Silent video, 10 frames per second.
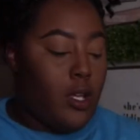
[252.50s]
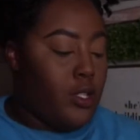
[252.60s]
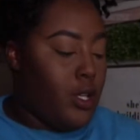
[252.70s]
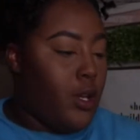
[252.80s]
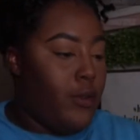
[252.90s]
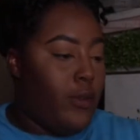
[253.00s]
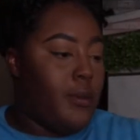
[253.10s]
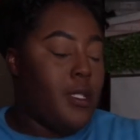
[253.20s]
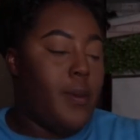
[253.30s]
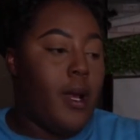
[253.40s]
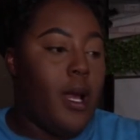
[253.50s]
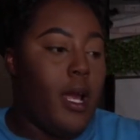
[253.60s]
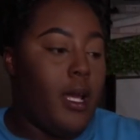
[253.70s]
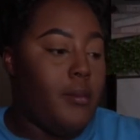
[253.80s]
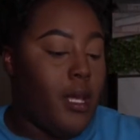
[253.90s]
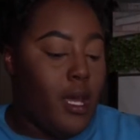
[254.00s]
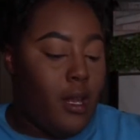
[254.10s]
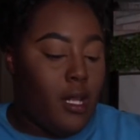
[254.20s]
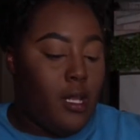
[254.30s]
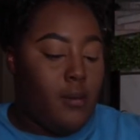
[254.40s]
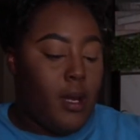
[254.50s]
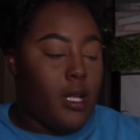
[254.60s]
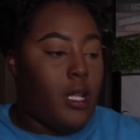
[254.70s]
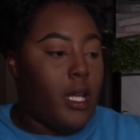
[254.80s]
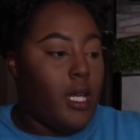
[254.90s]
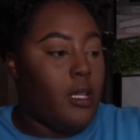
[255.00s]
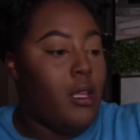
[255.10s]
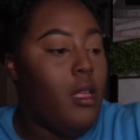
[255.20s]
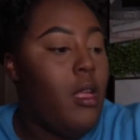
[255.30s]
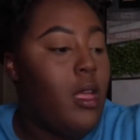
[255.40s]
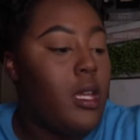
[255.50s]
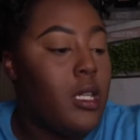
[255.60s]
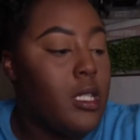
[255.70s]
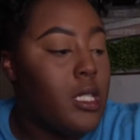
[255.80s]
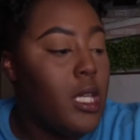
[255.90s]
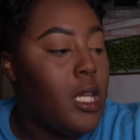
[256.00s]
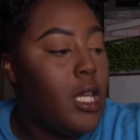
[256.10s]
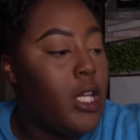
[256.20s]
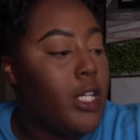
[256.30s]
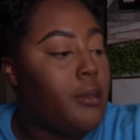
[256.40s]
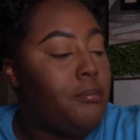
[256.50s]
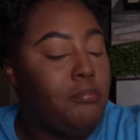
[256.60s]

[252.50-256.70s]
so for the most part I am done. I think my client is here.